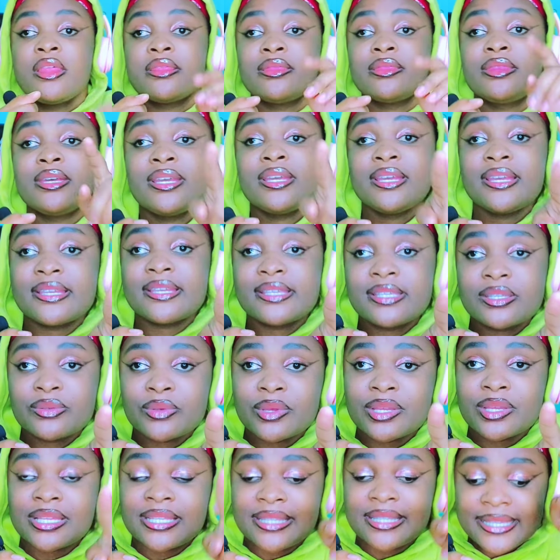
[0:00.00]

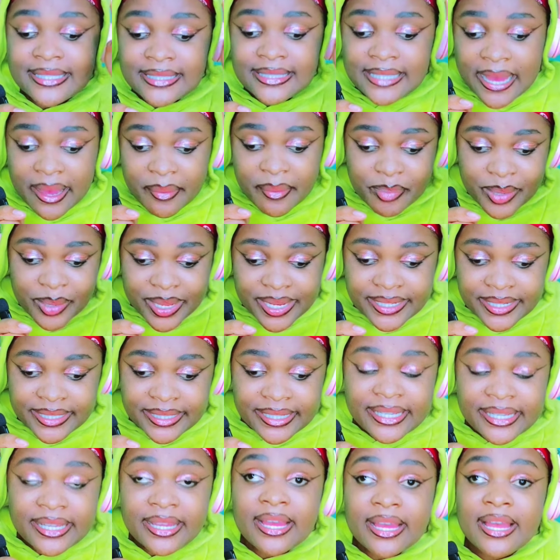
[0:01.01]
This happened
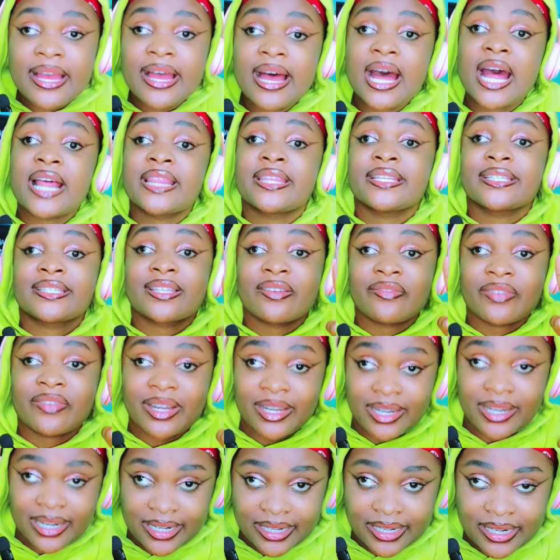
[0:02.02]
at the
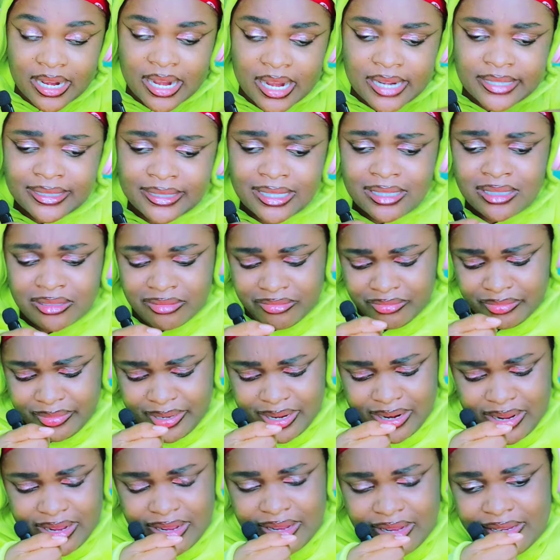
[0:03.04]
Safari.
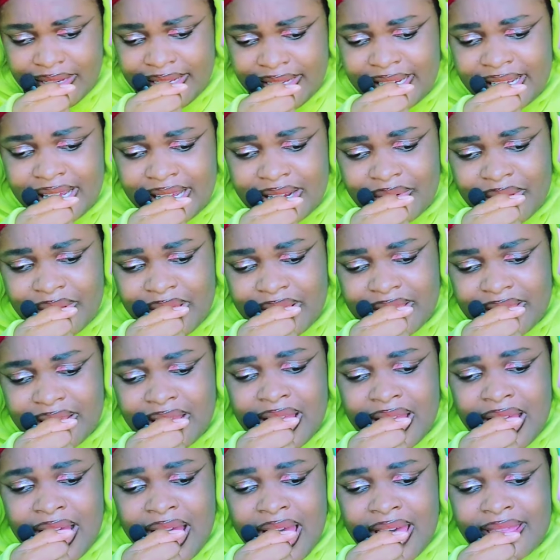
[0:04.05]
Take a look at
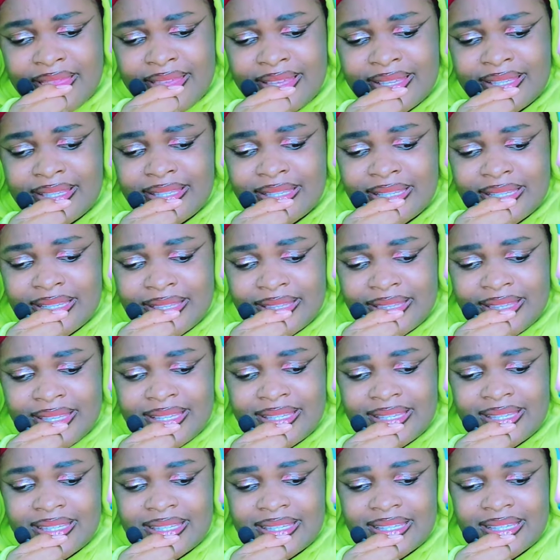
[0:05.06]
this.
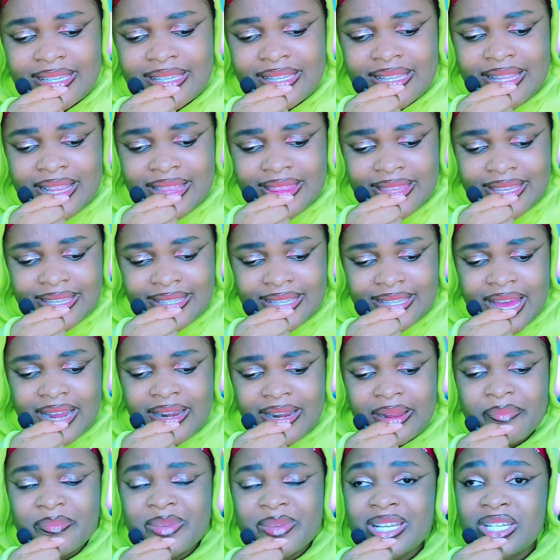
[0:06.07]
These
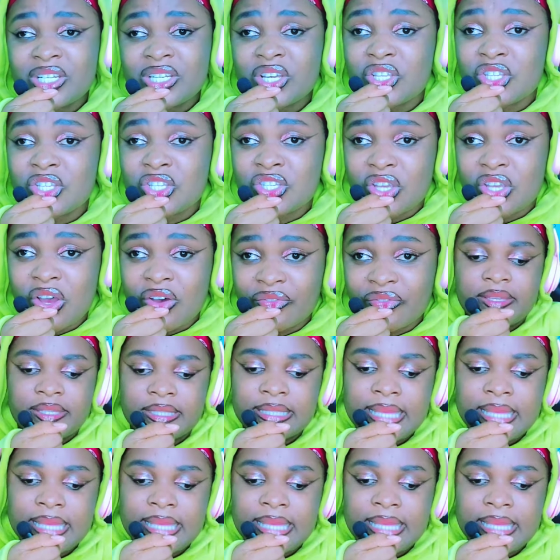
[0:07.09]
are millions of